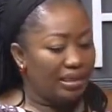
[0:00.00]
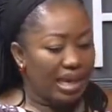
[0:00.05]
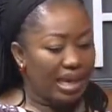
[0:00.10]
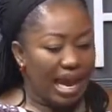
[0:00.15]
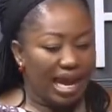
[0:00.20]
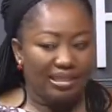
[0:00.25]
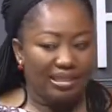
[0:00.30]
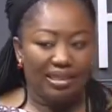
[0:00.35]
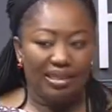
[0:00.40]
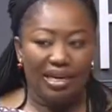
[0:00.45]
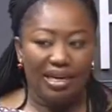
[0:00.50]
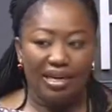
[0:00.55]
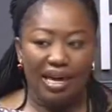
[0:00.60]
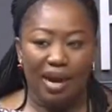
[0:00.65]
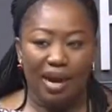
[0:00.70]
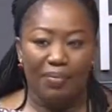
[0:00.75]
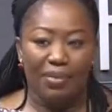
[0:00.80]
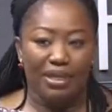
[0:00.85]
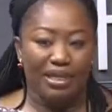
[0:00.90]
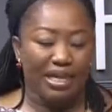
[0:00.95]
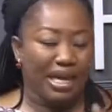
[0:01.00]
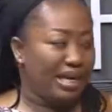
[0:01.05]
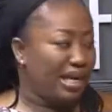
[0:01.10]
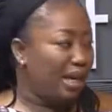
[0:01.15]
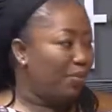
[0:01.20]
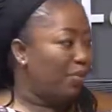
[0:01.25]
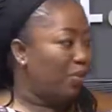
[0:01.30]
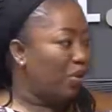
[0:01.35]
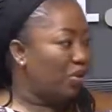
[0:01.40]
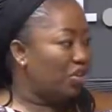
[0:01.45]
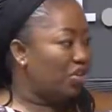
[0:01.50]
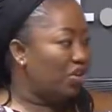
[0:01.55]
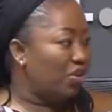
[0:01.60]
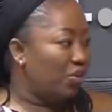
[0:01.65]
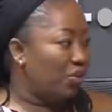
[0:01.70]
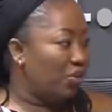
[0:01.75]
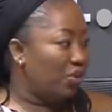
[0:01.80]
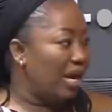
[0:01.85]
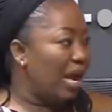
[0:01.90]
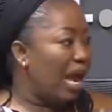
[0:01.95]
the accident happened and they blocked the
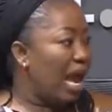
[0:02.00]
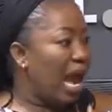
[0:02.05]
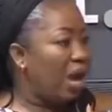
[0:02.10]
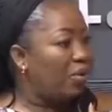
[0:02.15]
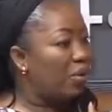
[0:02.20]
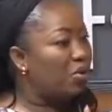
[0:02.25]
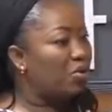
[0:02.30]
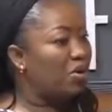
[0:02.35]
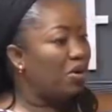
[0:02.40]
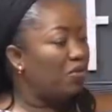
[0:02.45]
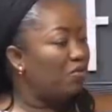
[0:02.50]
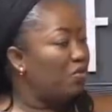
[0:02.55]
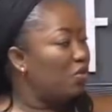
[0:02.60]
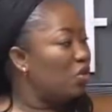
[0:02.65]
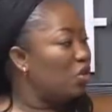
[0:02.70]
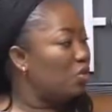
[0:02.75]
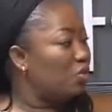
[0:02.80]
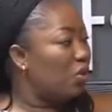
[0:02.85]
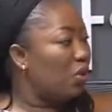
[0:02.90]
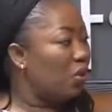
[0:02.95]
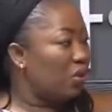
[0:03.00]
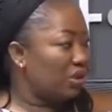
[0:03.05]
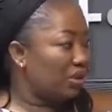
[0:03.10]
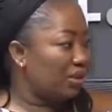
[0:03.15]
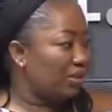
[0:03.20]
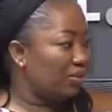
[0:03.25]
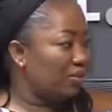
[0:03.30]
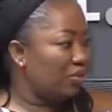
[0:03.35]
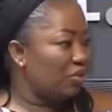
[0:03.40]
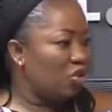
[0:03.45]
road, I was one of those blocked.